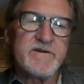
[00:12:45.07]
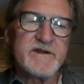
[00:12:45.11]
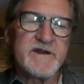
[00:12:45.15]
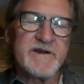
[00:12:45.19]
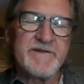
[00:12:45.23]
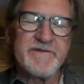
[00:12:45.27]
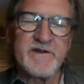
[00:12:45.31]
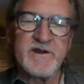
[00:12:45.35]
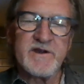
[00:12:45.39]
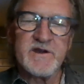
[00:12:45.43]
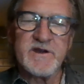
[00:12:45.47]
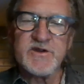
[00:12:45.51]

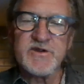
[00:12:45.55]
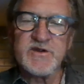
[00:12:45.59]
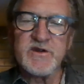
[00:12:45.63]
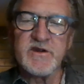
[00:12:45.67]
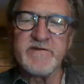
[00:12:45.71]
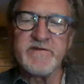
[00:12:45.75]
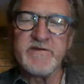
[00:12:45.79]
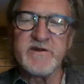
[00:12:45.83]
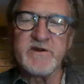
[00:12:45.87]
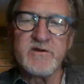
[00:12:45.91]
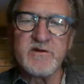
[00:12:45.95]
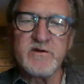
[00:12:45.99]

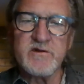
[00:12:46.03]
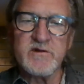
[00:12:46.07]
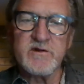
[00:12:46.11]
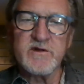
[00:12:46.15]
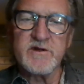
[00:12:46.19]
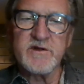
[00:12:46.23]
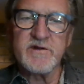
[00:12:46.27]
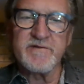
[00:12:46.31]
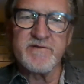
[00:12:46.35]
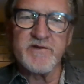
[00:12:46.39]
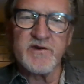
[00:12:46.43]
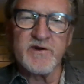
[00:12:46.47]
definition of a
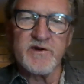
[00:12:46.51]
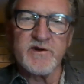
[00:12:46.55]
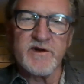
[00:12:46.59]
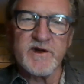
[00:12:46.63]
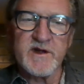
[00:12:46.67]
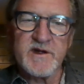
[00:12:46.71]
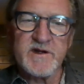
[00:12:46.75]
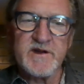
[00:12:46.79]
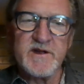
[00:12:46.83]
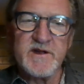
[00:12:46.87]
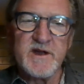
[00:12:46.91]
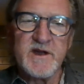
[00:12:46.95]
nuclear
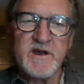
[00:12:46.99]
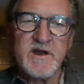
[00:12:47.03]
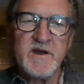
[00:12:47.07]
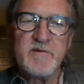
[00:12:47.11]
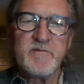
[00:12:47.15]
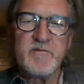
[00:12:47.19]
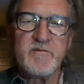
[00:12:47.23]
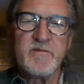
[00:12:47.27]
verdict.